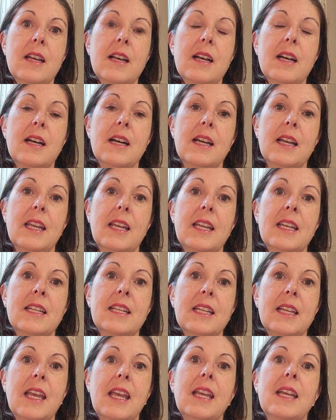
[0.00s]
I
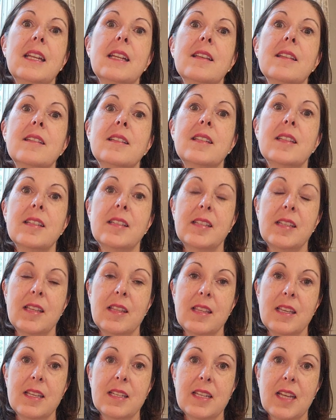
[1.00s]
indicated to see
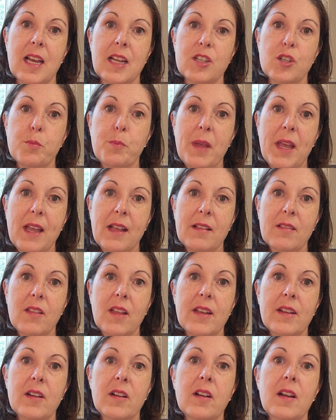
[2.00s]
the attached bank
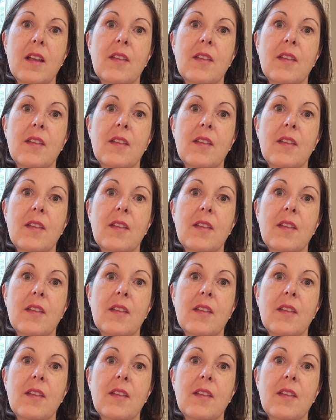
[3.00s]
letter,